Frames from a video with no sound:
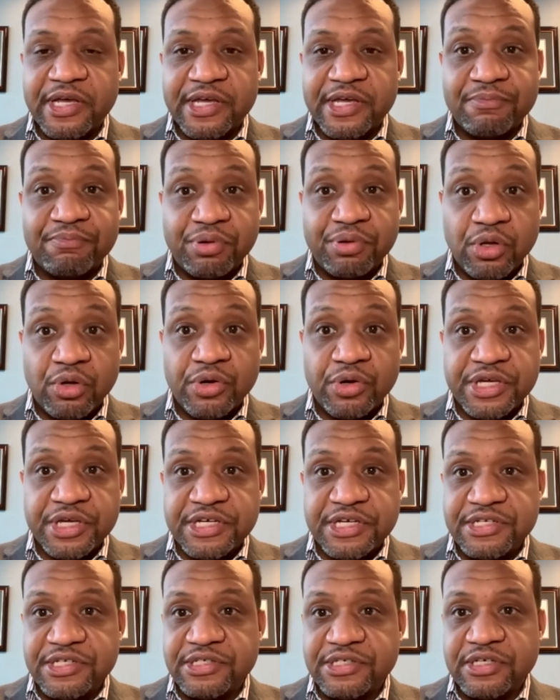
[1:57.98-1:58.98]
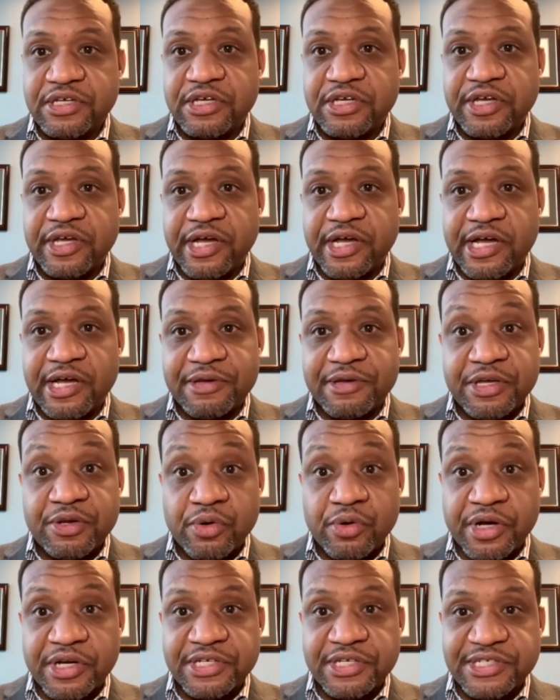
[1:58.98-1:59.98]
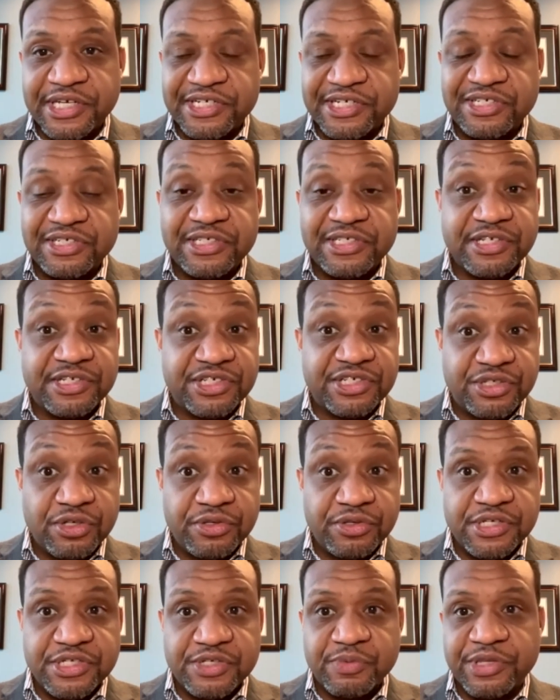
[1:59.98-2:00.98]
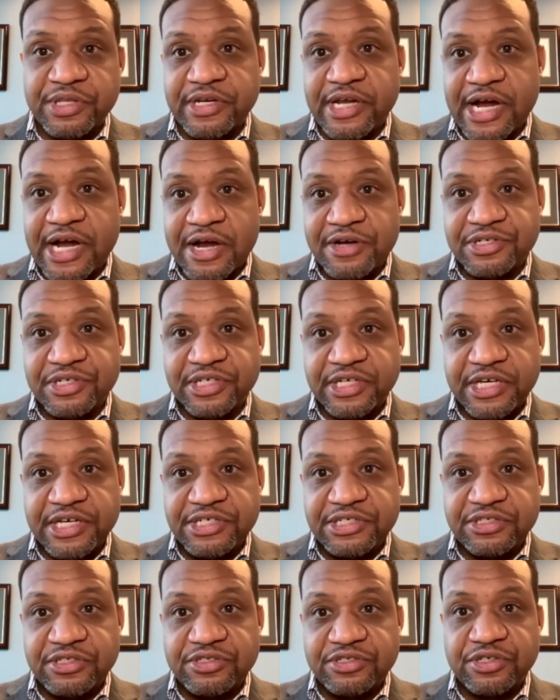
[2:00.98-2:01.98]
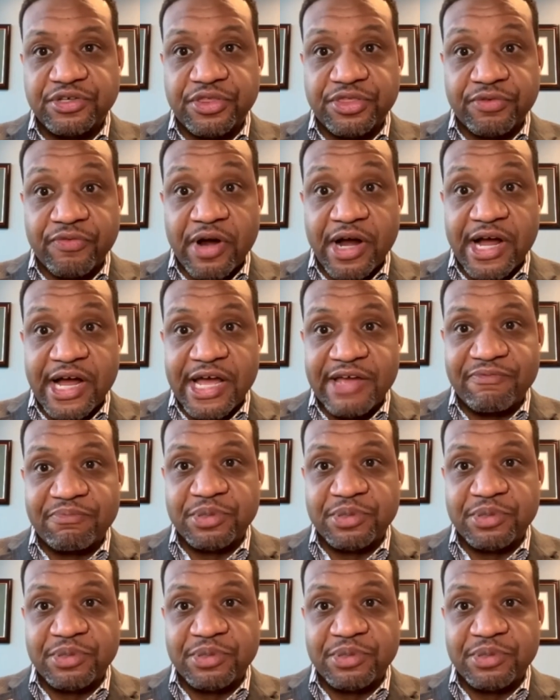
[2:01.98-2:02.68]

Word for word: employees, uh, in organizations and students within higher education to thrive,